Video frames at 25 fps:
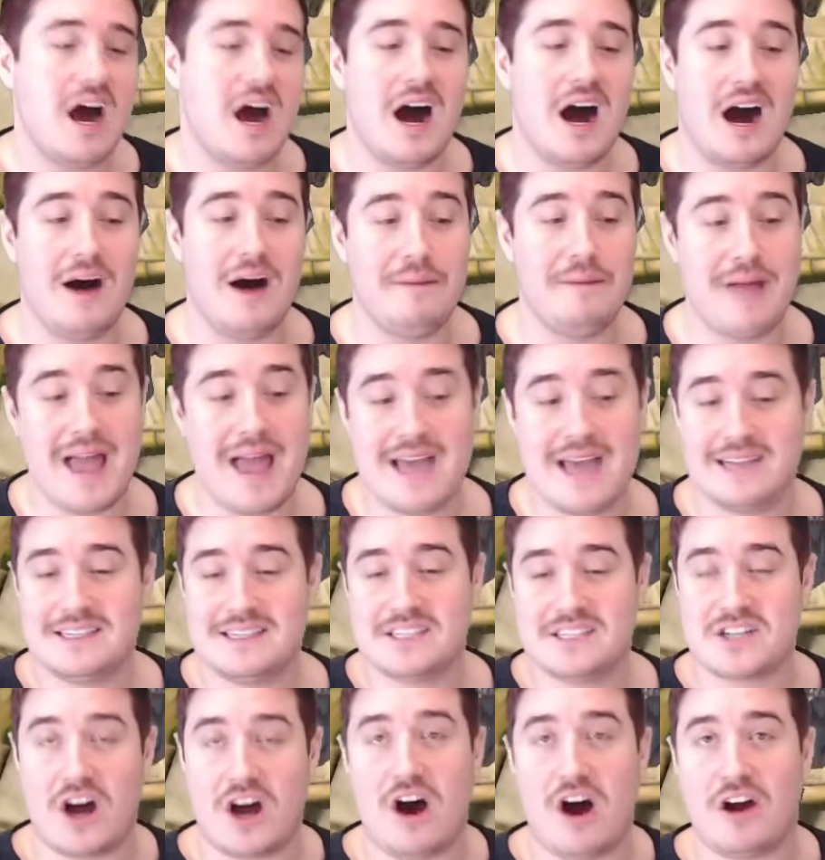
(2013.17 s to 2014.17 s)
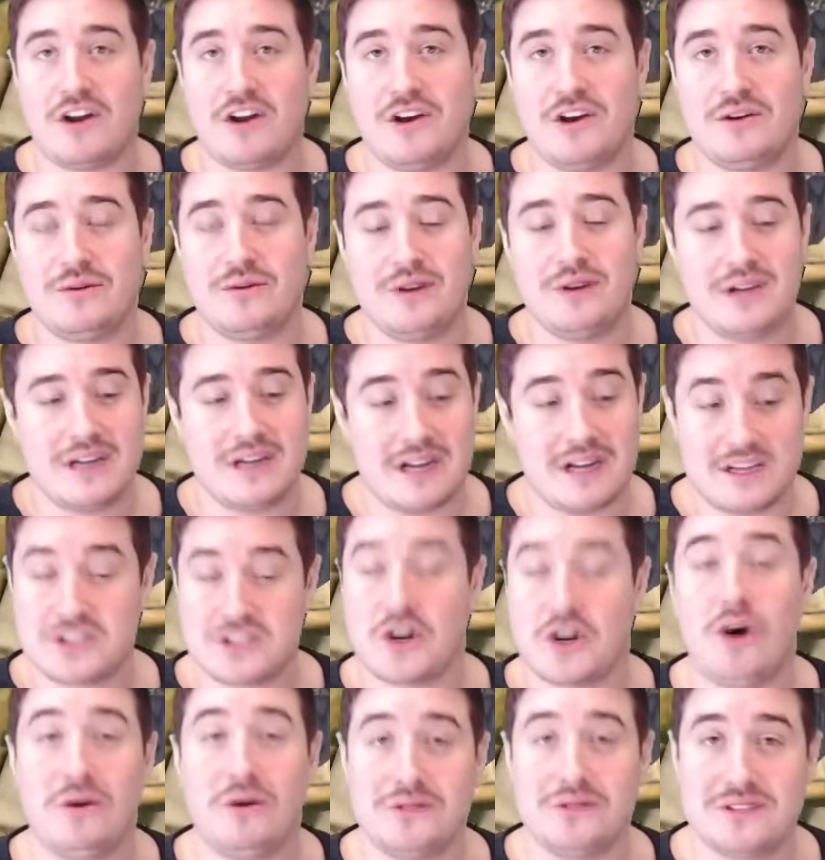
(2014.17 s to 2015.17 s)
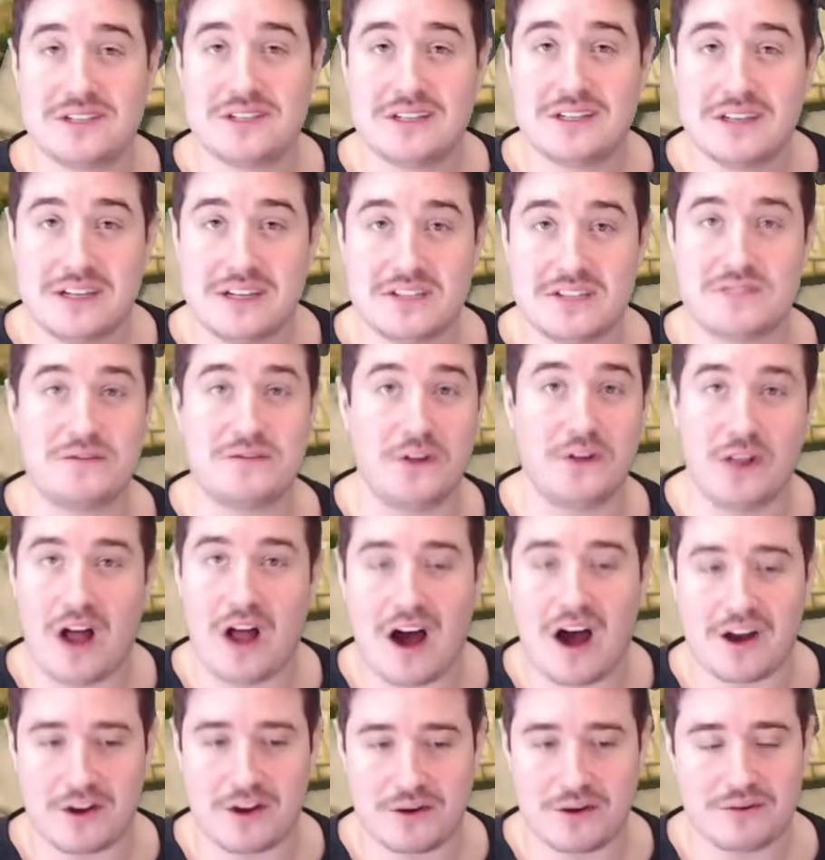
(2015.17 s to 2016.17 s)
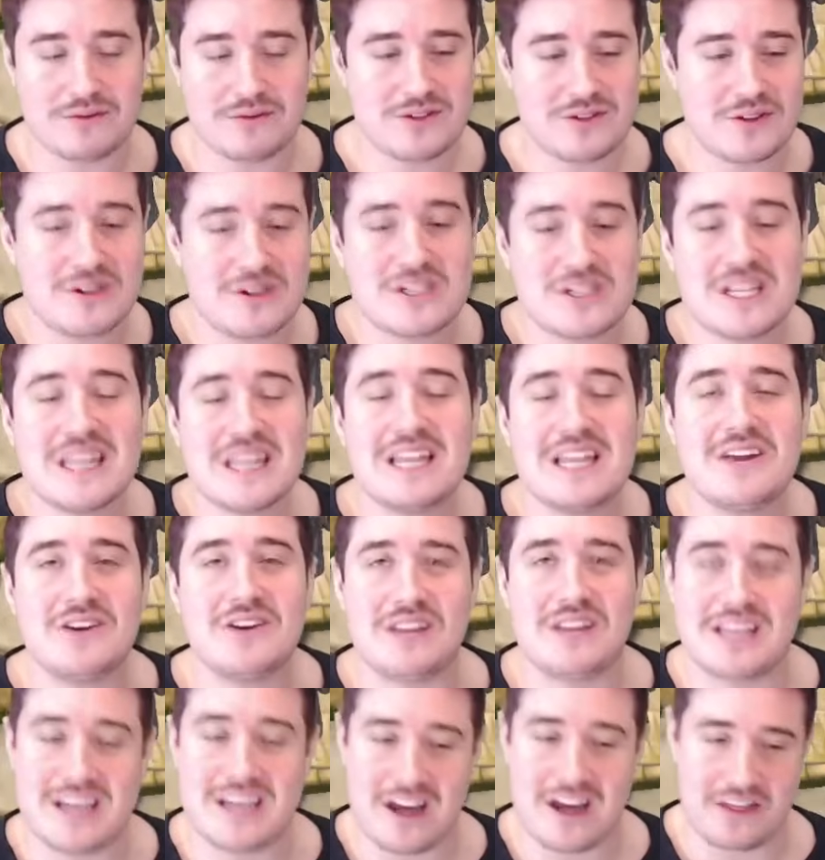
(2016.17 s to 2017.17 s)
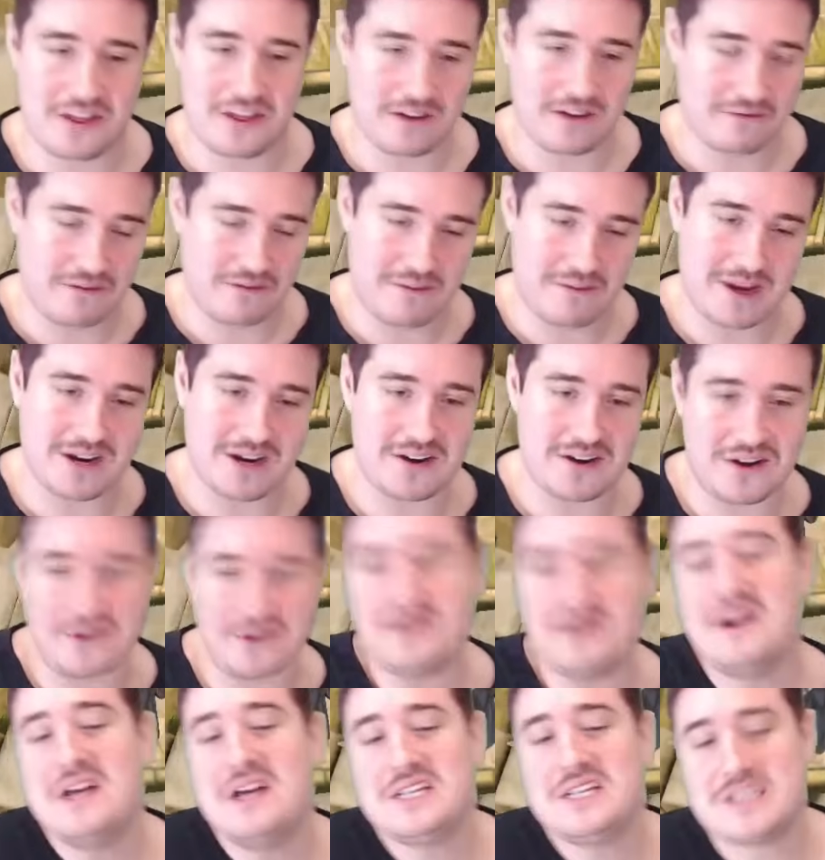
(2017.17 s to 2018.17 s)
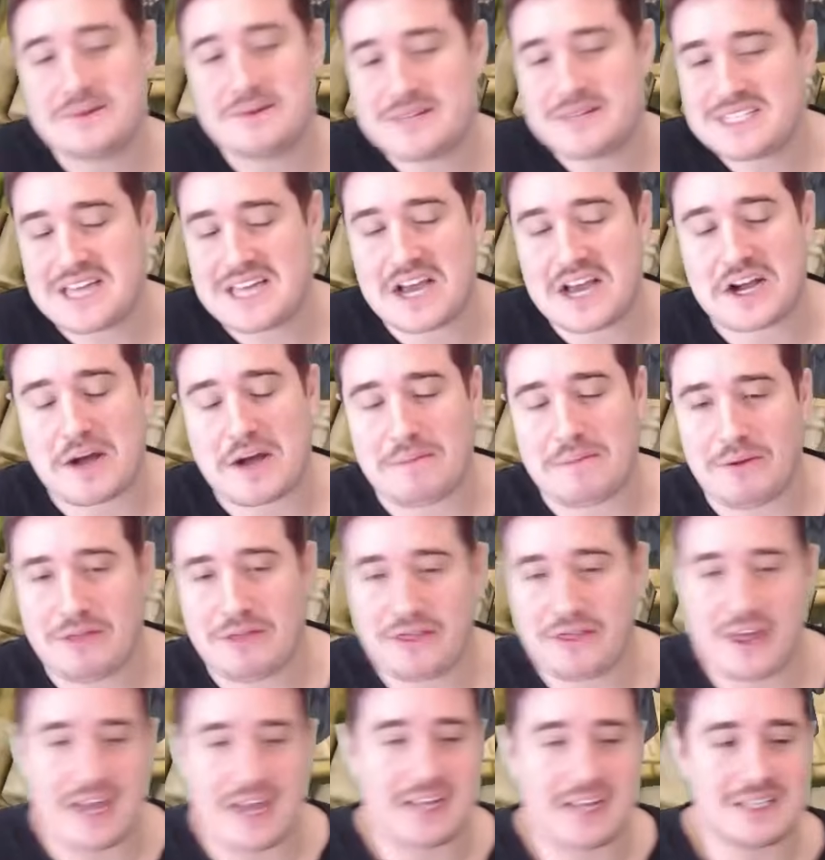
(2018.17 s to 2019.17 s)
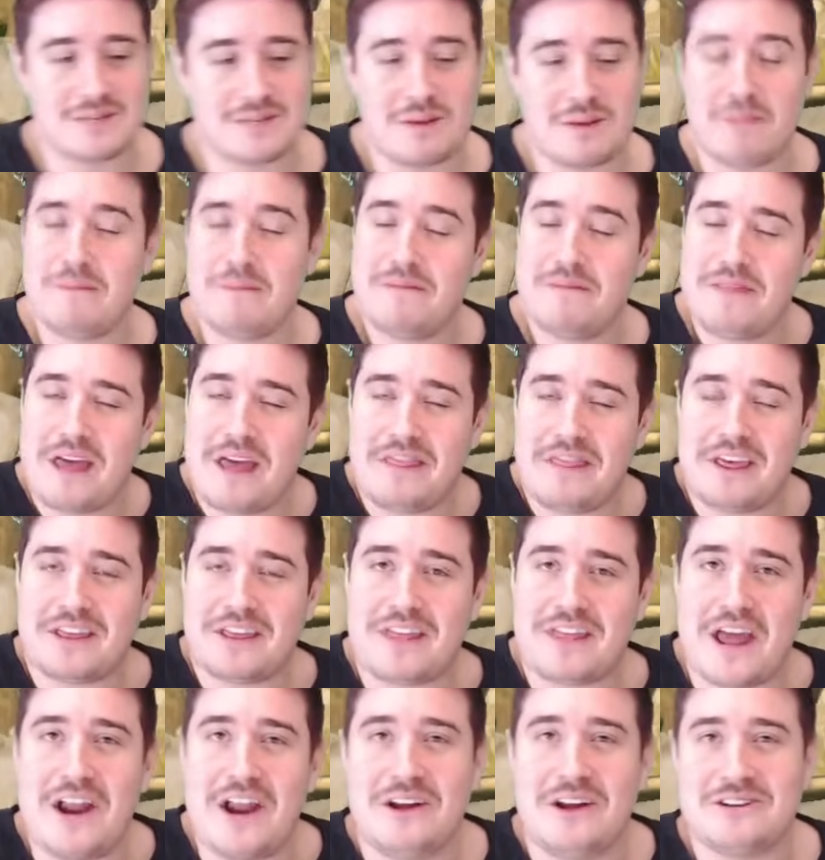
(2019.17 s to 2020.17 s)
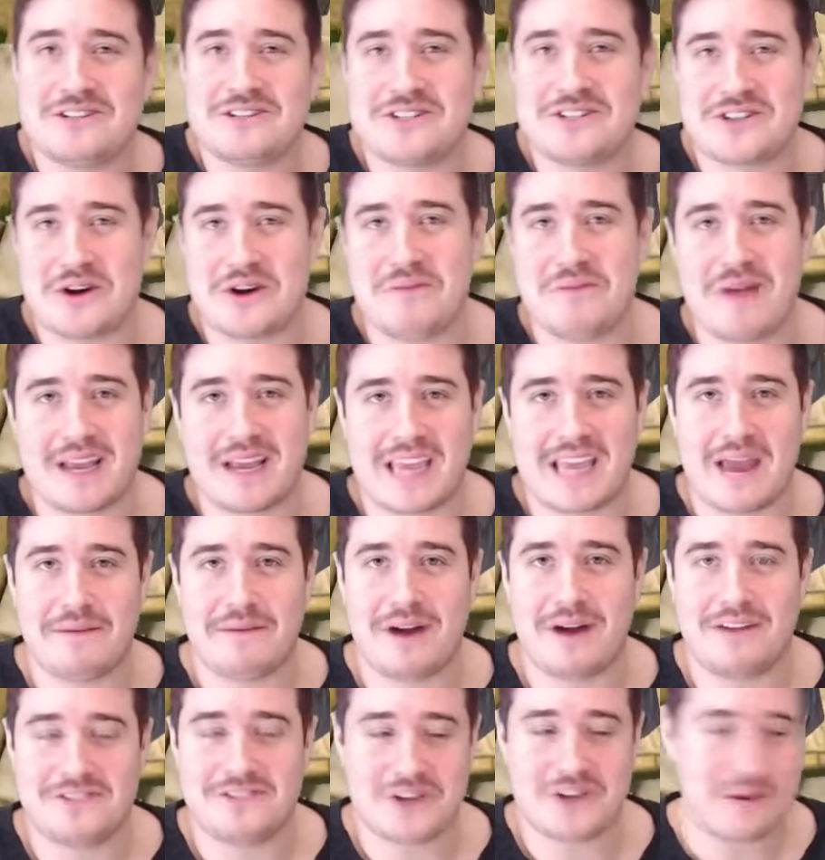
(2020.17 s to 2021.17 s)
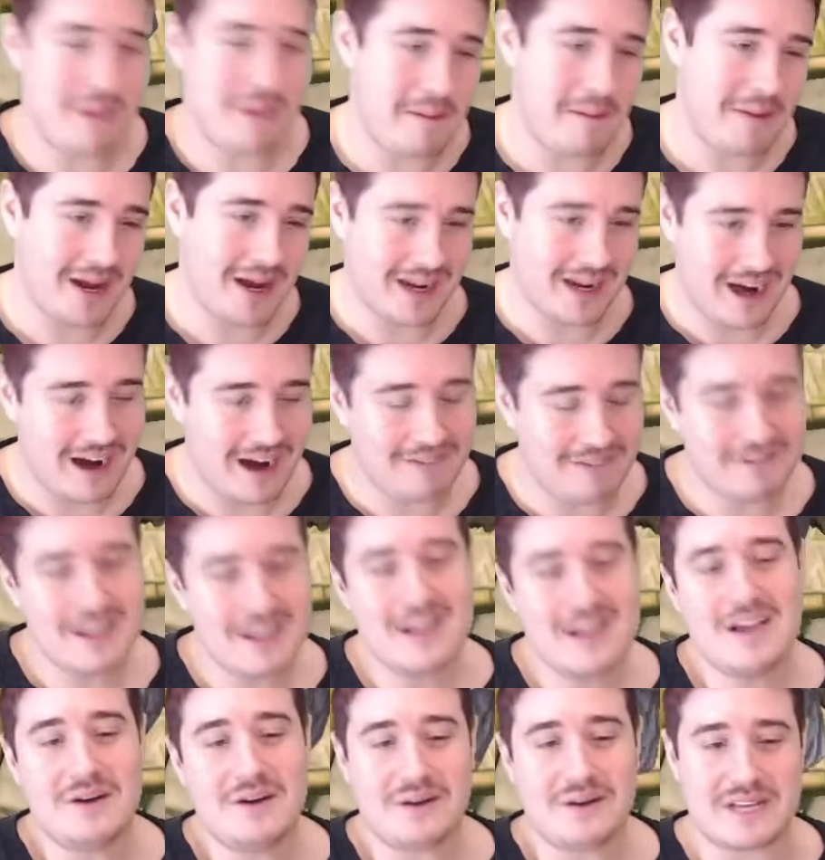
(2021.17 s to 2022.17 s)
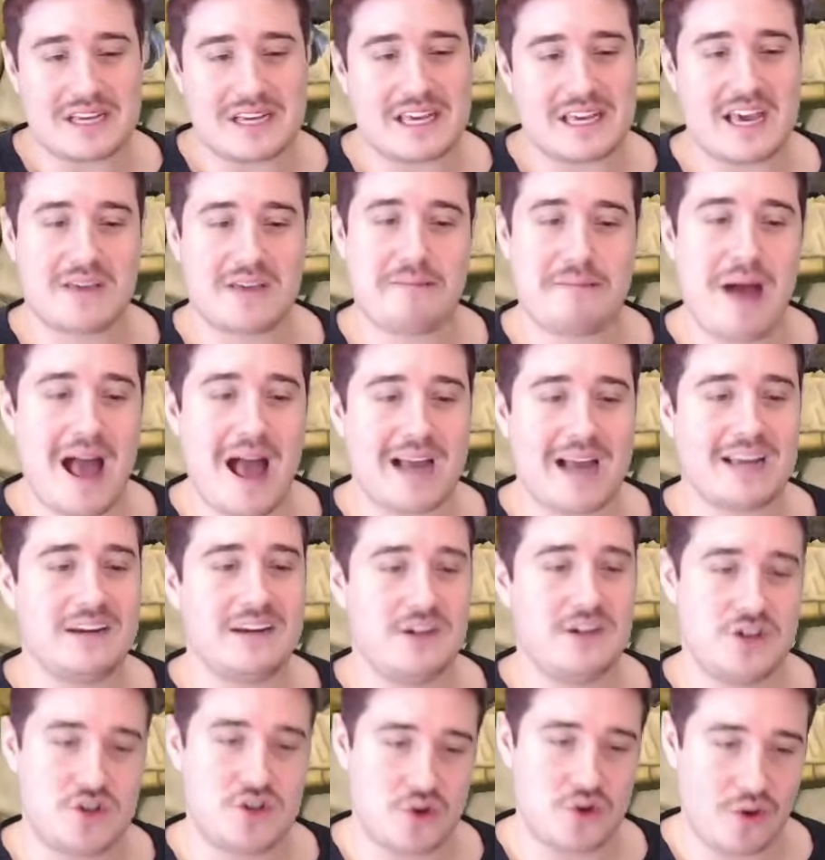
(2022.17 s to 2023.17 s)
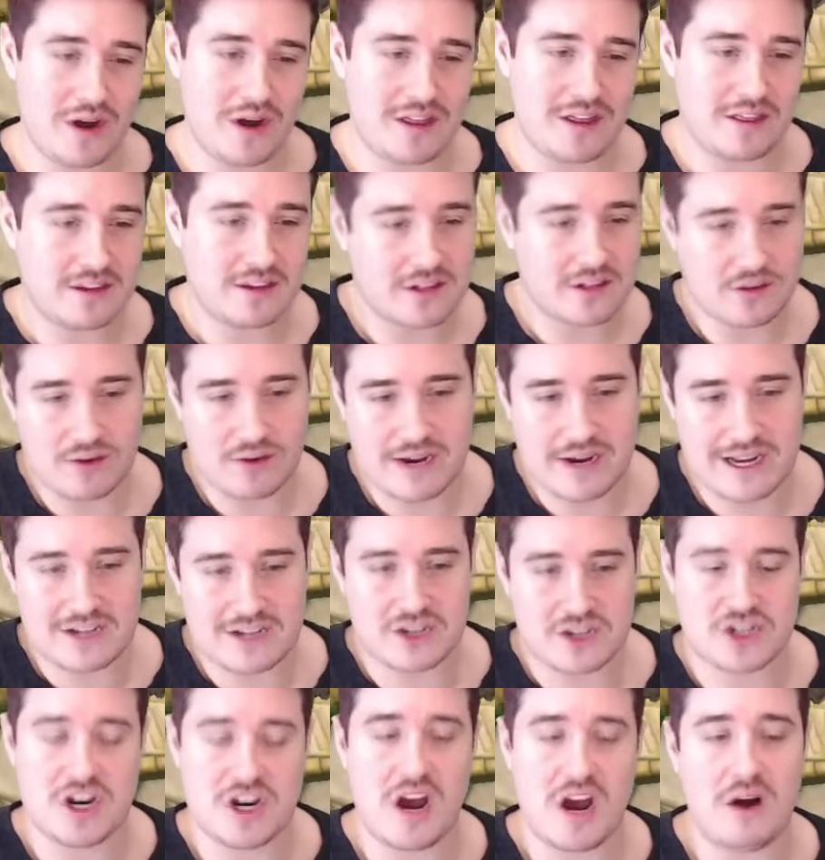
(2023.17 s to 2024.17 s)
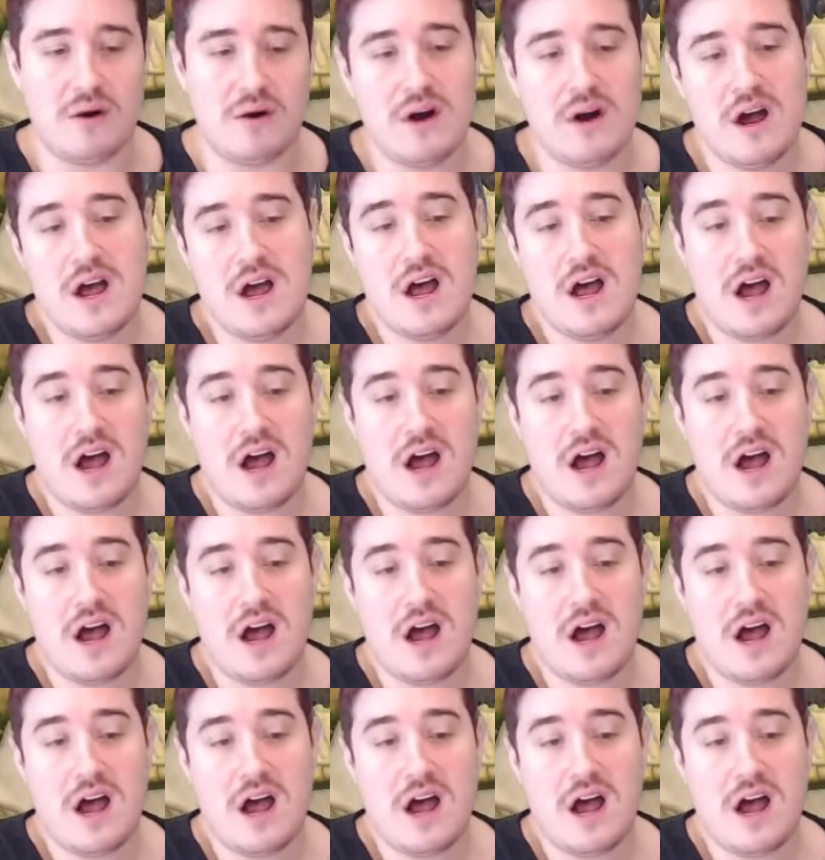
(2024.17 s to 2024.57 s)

Um, and his auto, uh, his ult is full auto. So there's literally nothing for me to do. So I'm gonna say a couple things, but I think that I'll just turn my camera off, turn my mic off. We can kick back and enjoy the greed show.